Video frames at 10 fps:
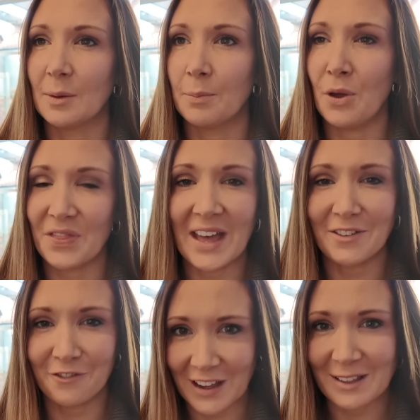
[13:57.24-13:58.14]
put their
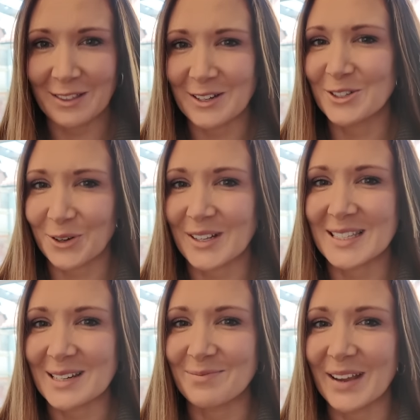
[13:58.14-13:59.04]
faith and
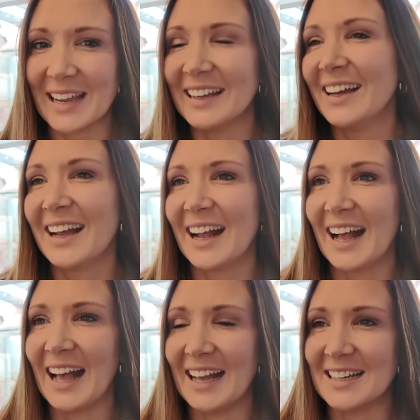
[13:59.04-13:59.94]
trust in me
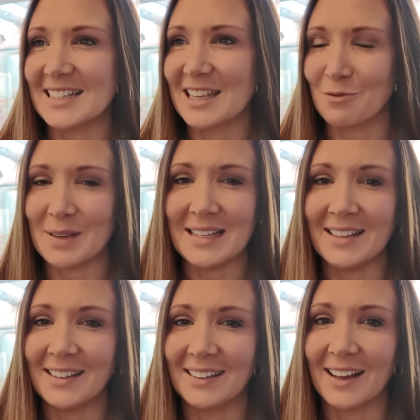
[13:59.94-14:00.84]
and give
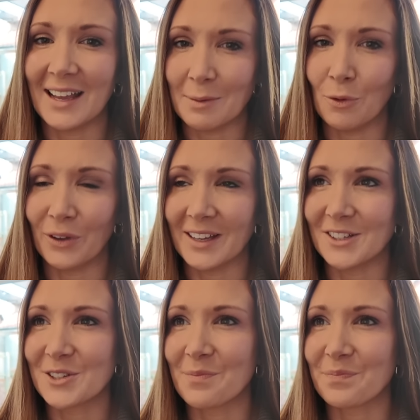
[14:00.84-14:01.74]
me a
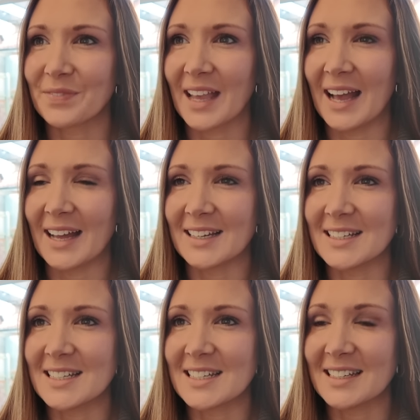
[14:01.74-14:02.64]
mortgage.
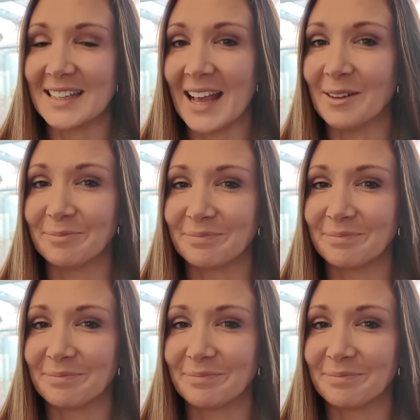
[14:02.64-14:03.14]
And yeah,